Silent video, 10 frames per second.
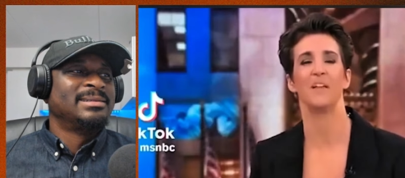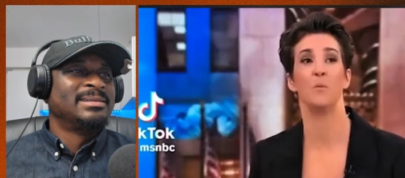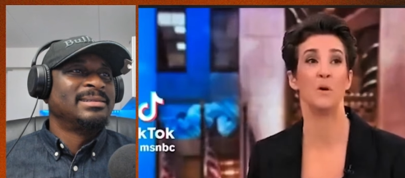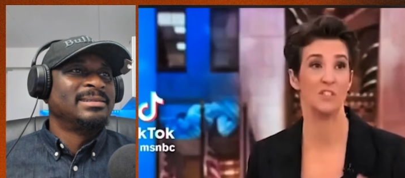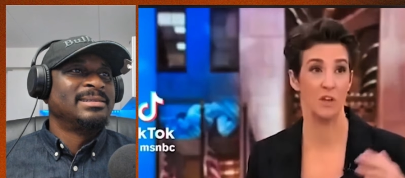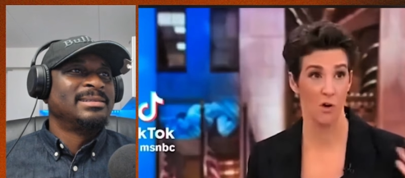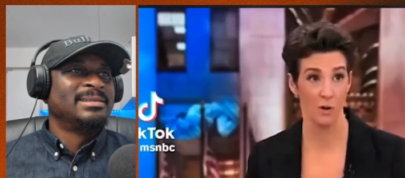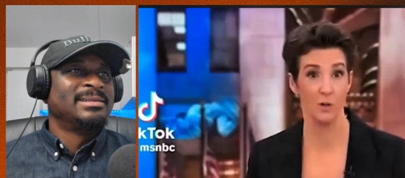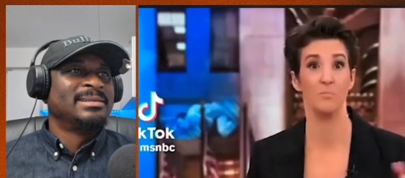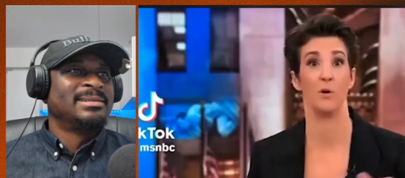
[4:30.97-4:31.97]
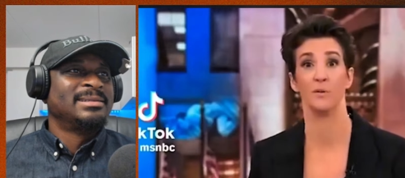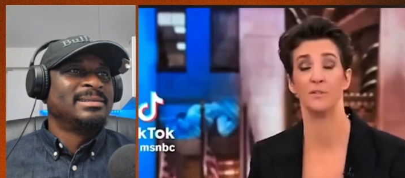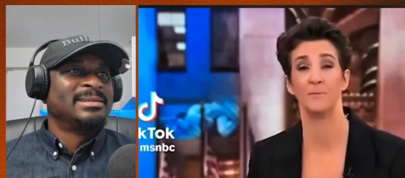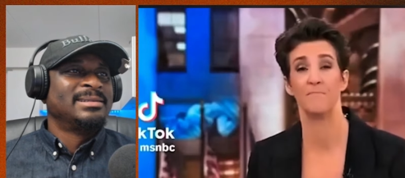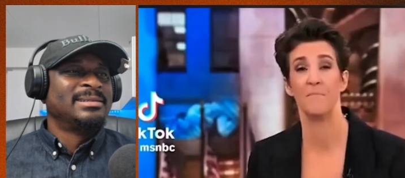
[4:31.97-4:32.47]
Speaker 1: in which there are good
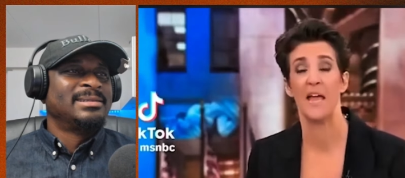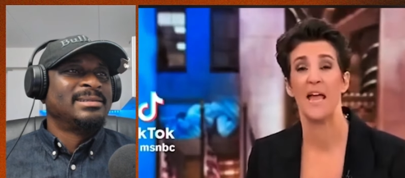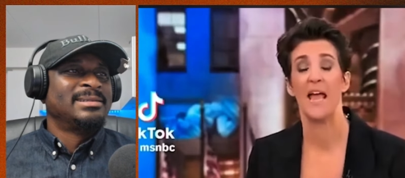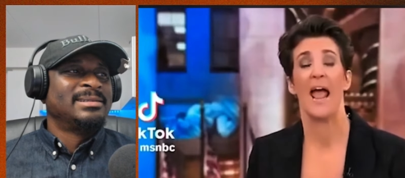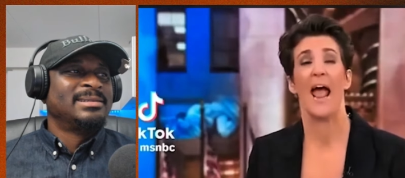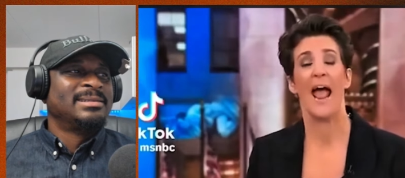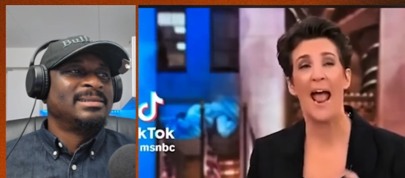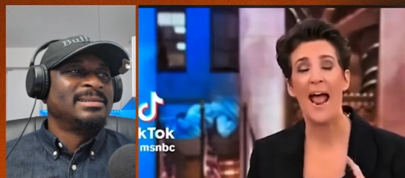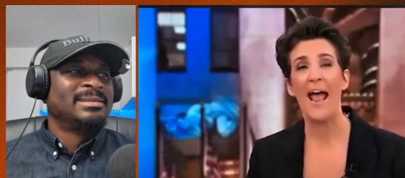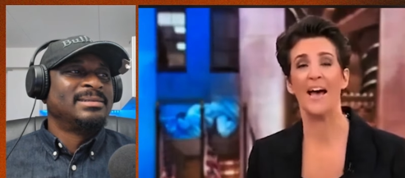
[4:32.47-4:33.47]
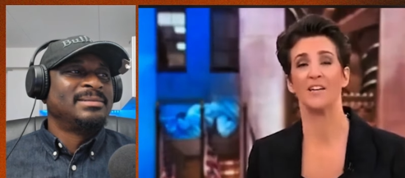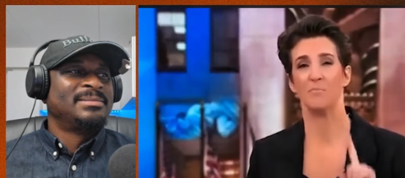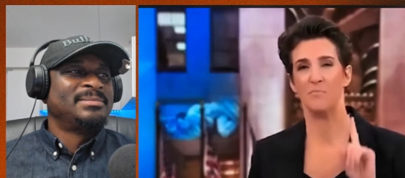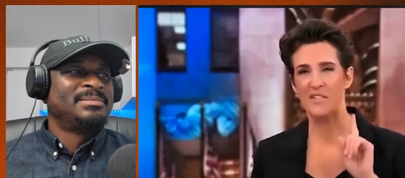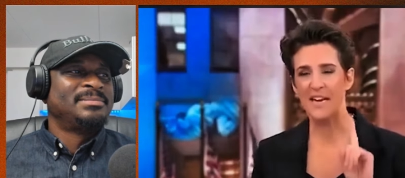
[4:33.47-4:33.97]
polls,
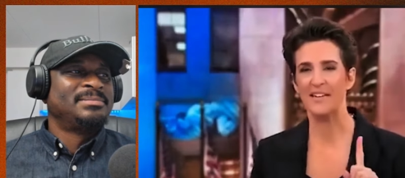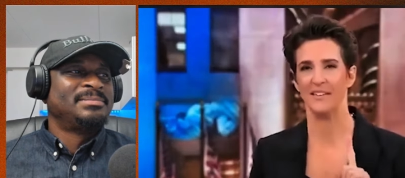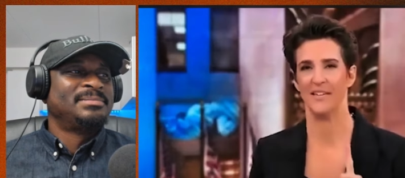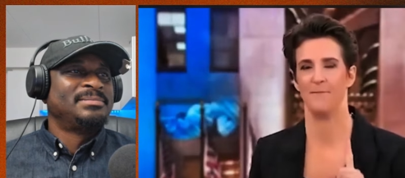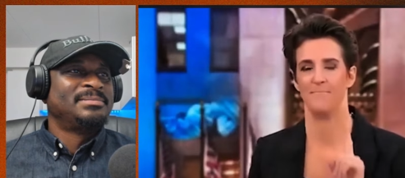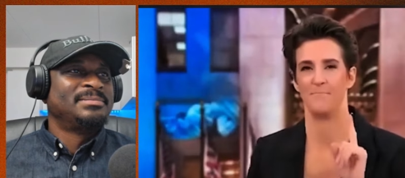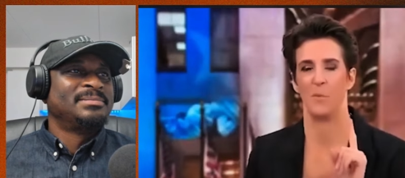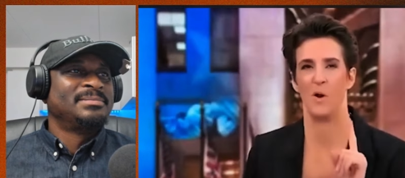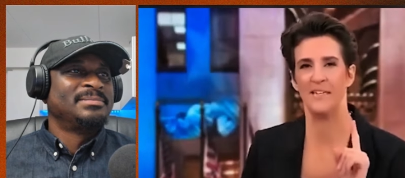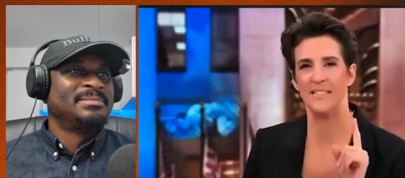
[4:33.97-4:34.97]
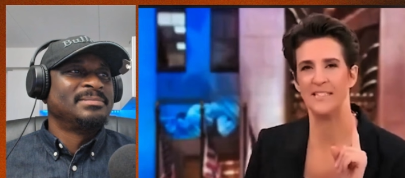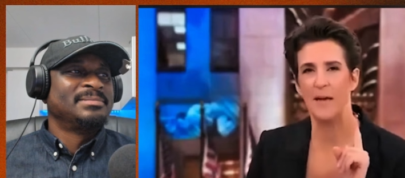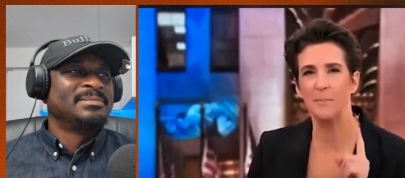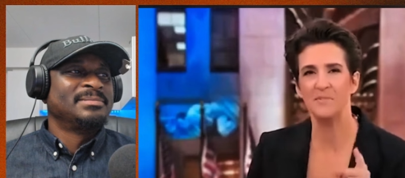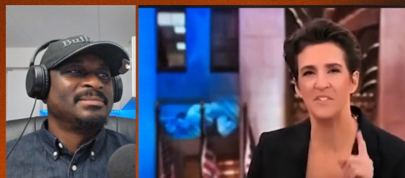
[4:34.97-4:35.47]
and particularly where in
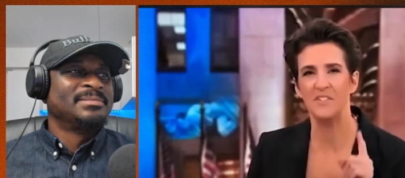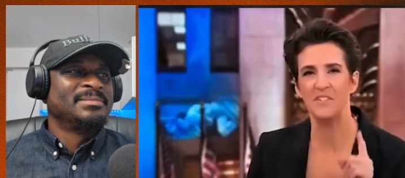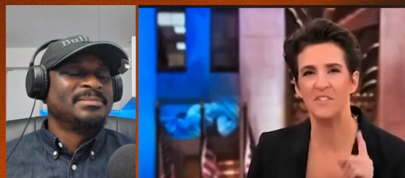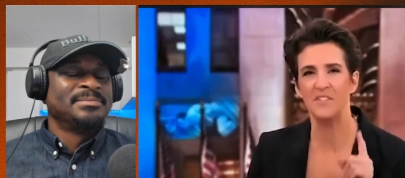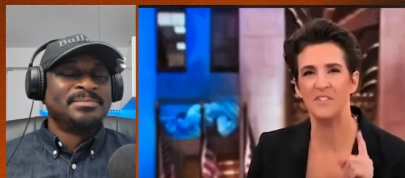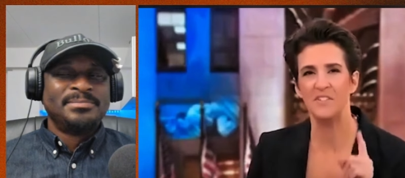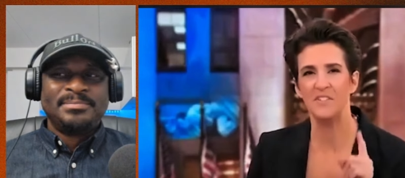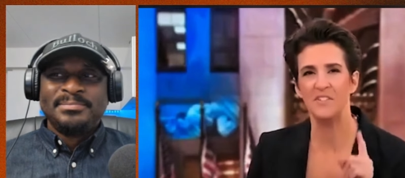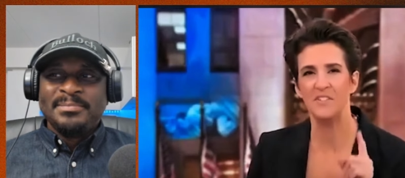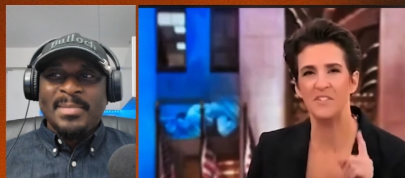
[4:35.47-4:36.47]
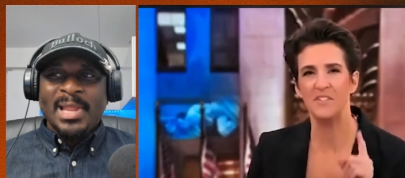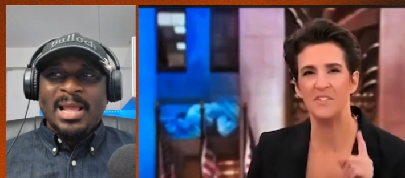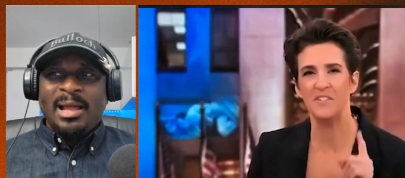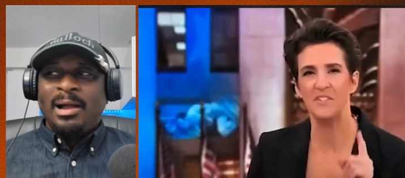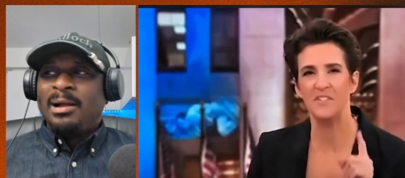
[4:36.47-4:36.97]
some...
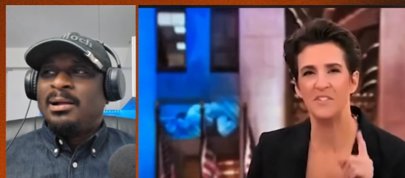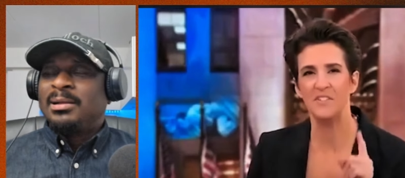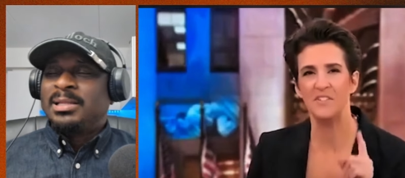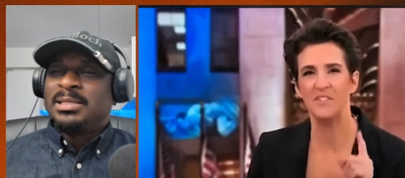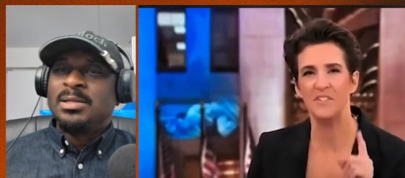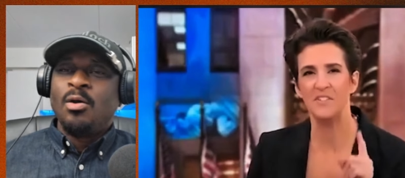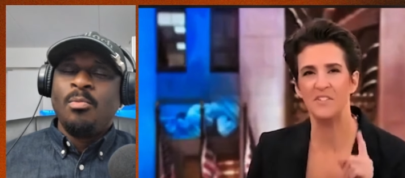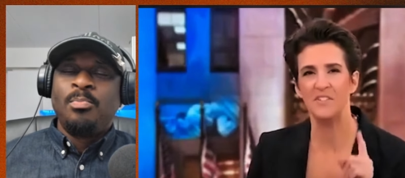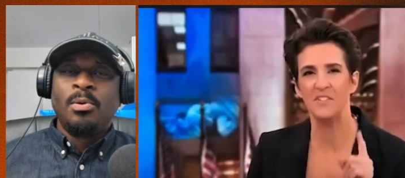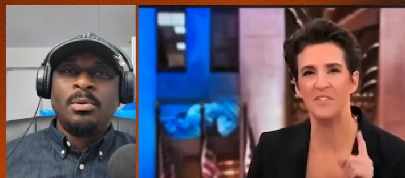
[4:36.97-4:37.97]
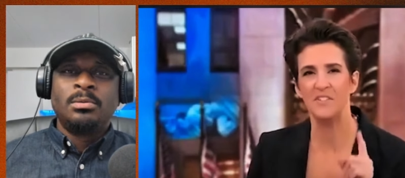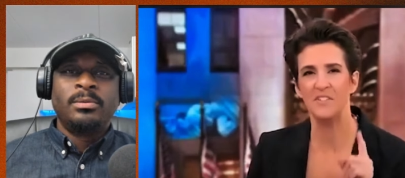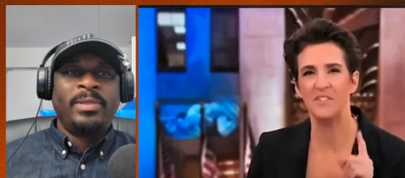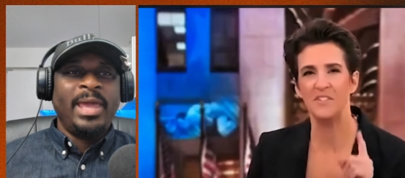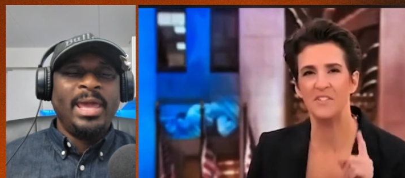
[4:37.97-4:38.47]
Speaker 2: Oh, this whole poll
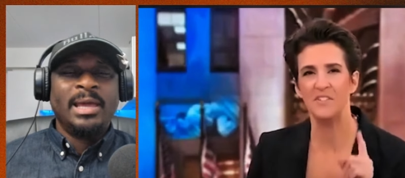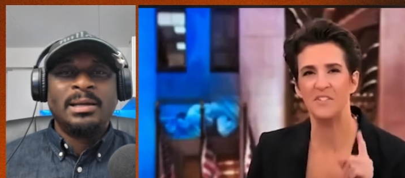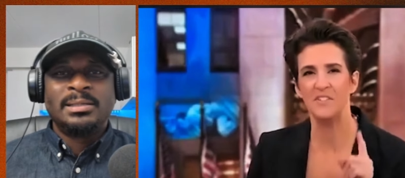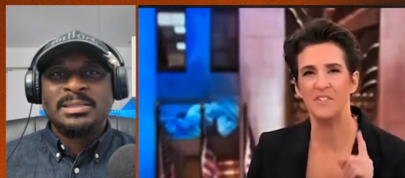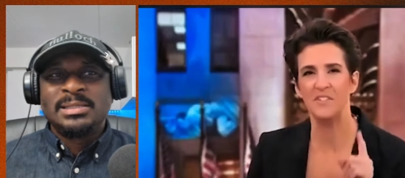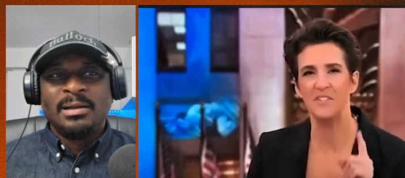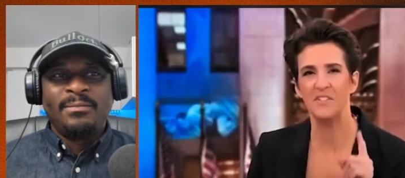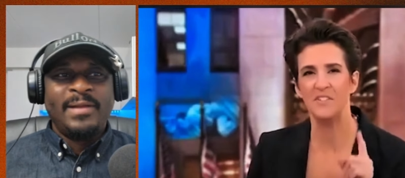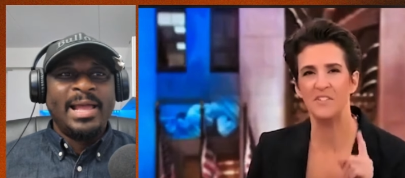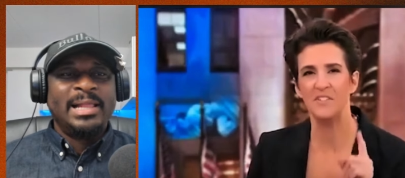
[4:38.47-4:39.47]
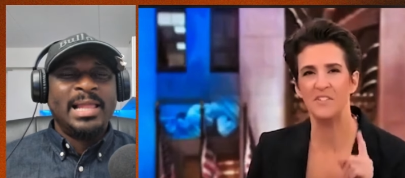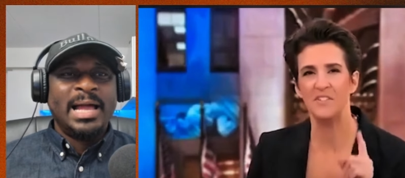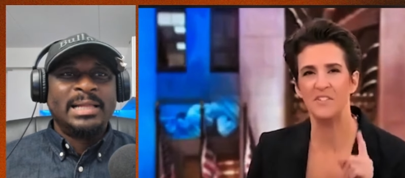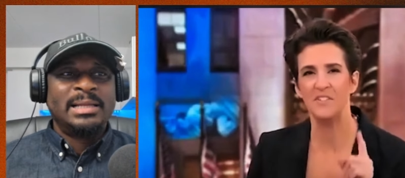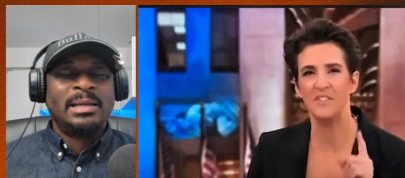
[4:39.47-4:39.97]
thing and stuff like
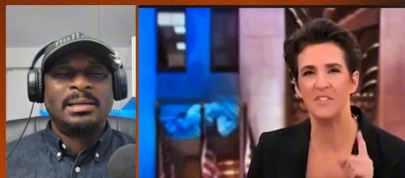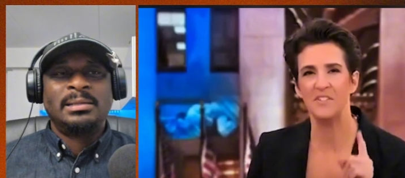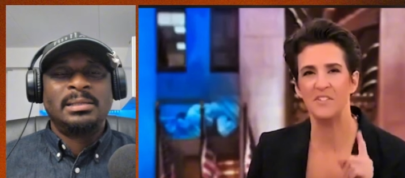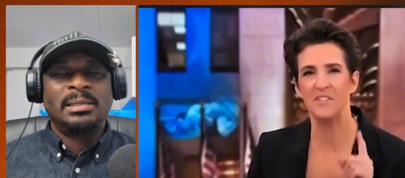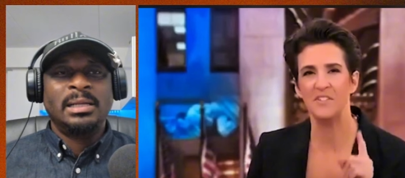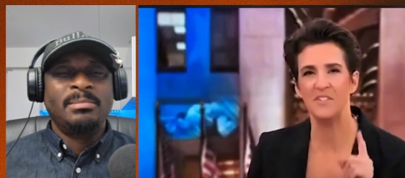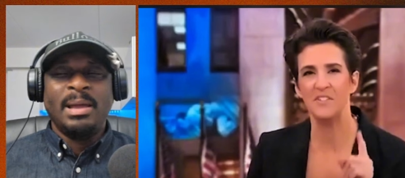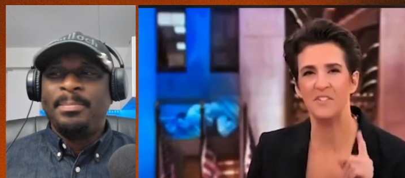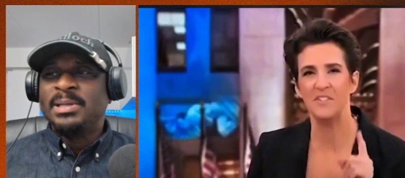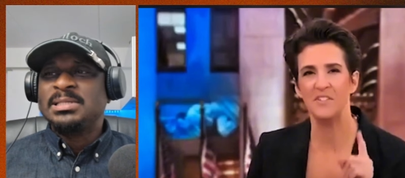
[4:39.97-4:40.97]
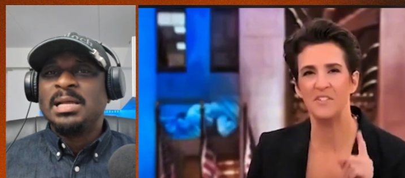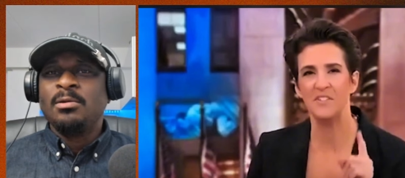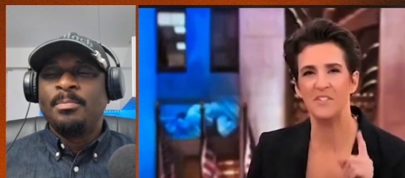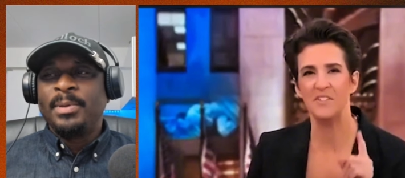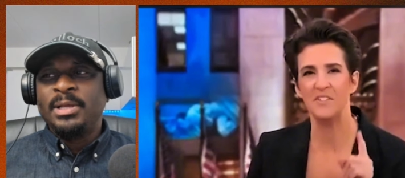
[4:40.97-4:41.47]
that, in my personal
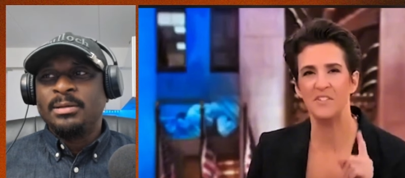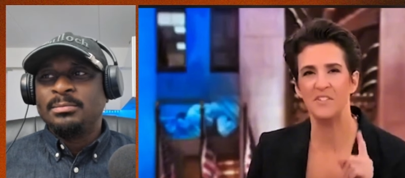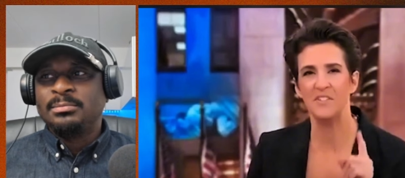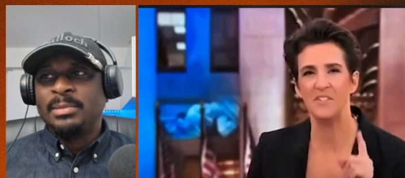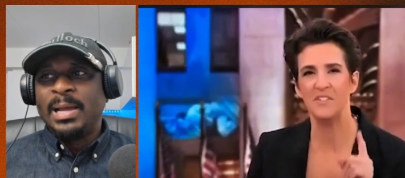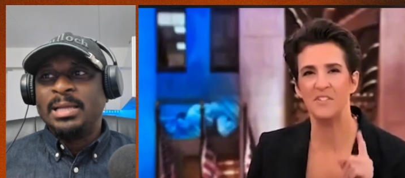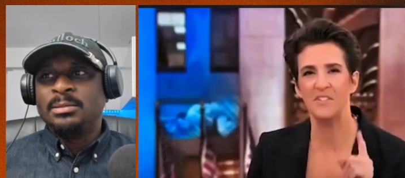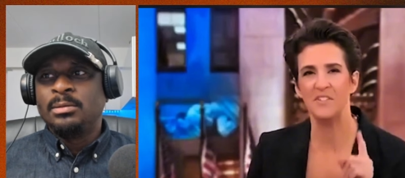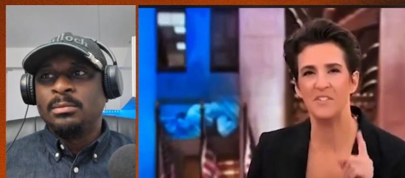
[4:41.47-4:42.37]
opinion, I do